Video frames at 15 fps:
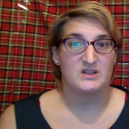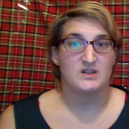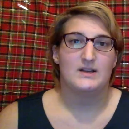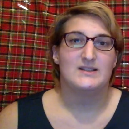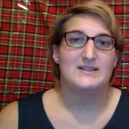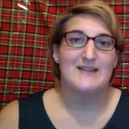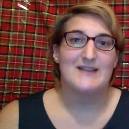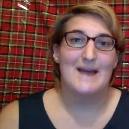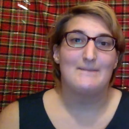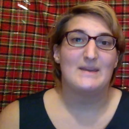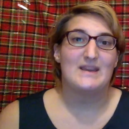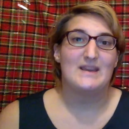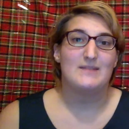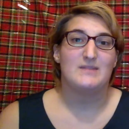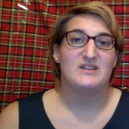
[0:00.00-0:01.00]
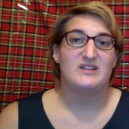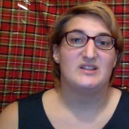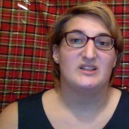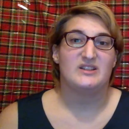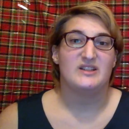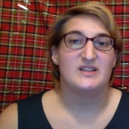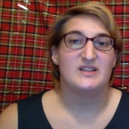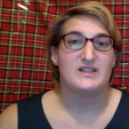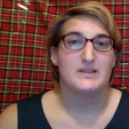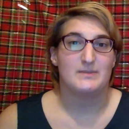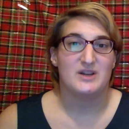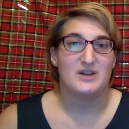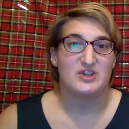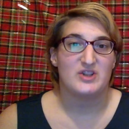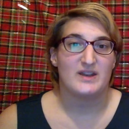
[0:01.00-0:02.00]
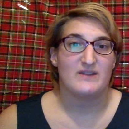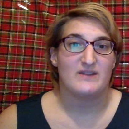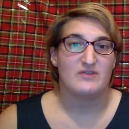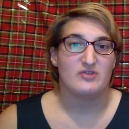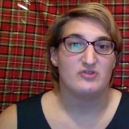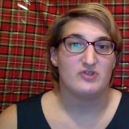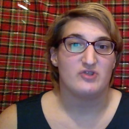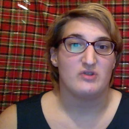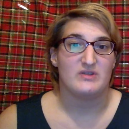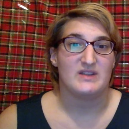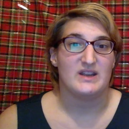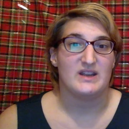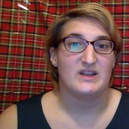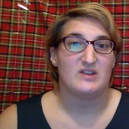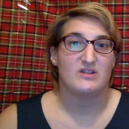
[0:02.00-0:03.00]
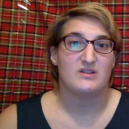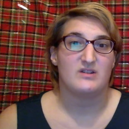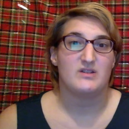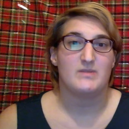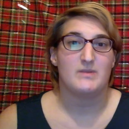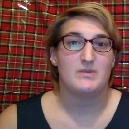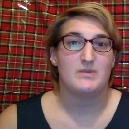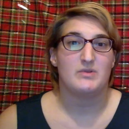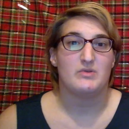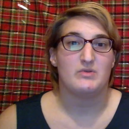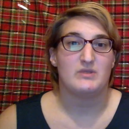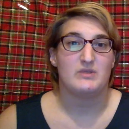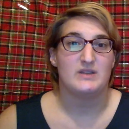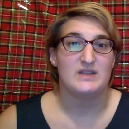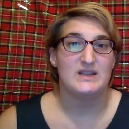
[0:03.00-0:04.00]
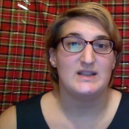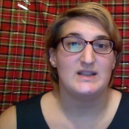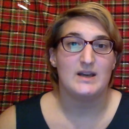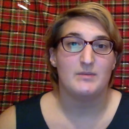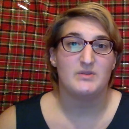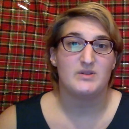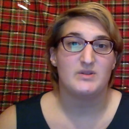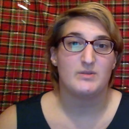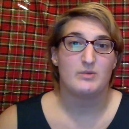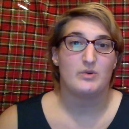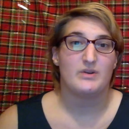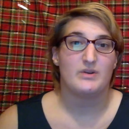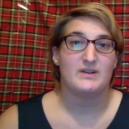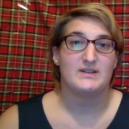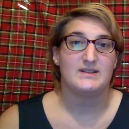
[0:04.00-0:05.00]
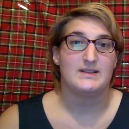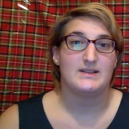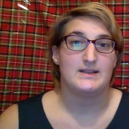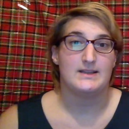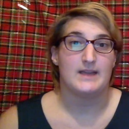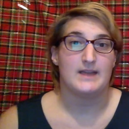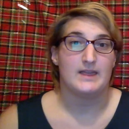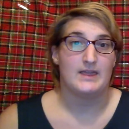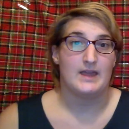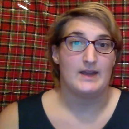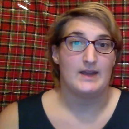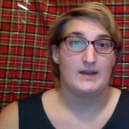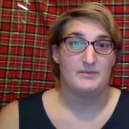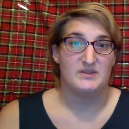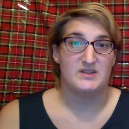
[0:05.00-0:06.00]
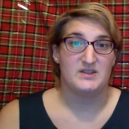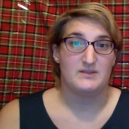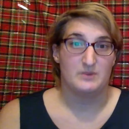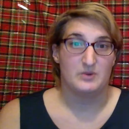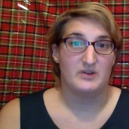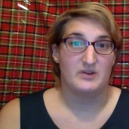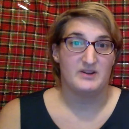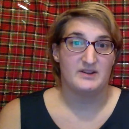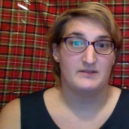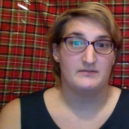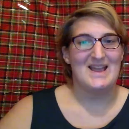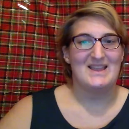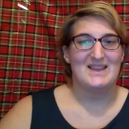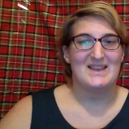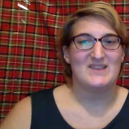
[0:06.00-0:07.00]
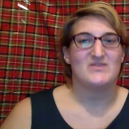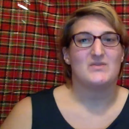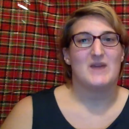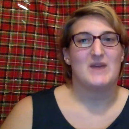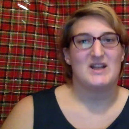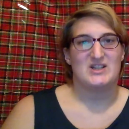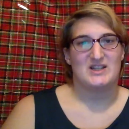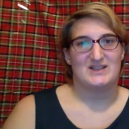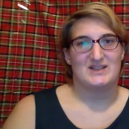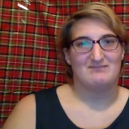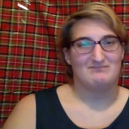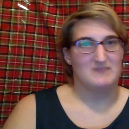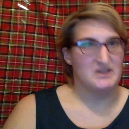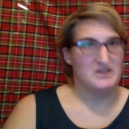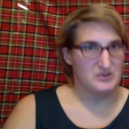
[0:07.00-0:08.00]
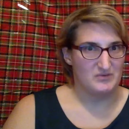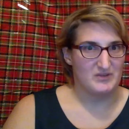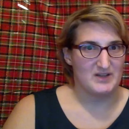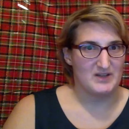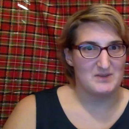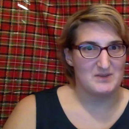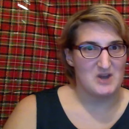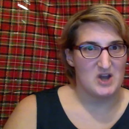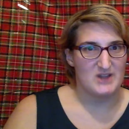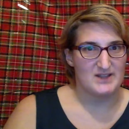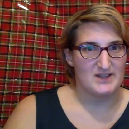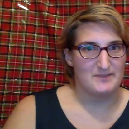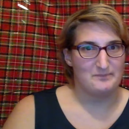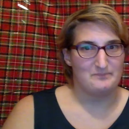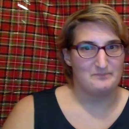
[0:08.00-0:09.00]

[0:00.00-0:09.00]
Stop making mental illness as the punchline of your jokes and encourage people who need help and support to get that help and support. Thanks for watching, and don't forget to be awesome.